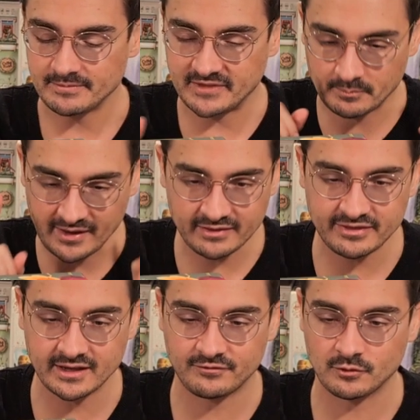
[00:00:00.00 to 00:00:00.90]
The big
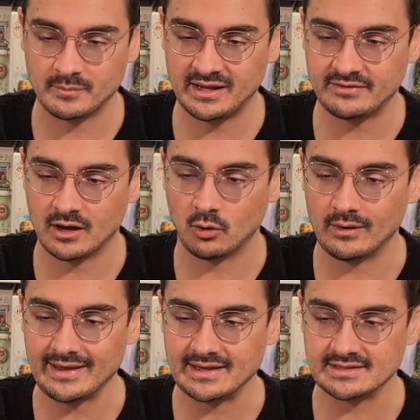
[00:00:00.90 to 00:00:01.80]
thing for me,
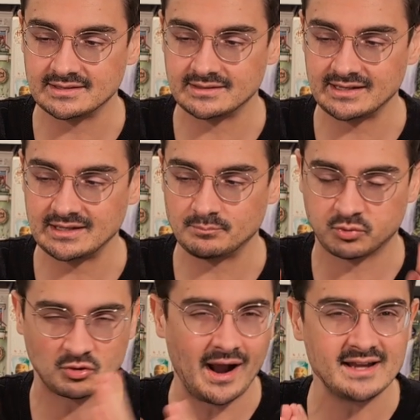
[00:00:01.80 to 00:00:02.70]
though, is the
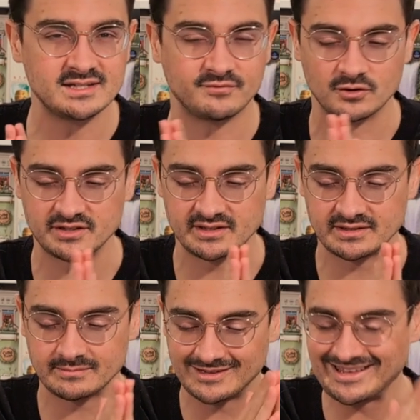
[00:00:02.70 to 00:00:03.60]
price
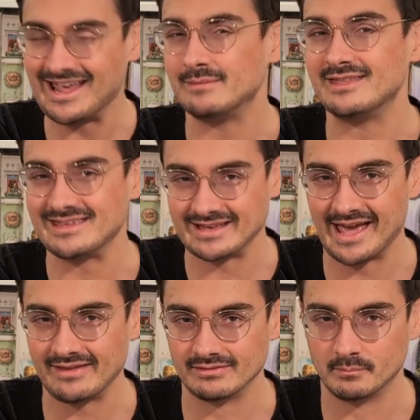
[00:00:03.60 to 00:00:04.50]
versus the game that you
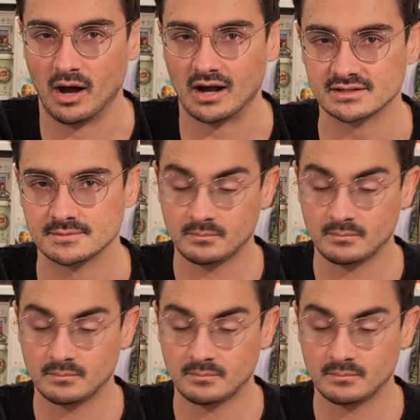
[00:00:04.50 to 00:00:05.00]
get in the box.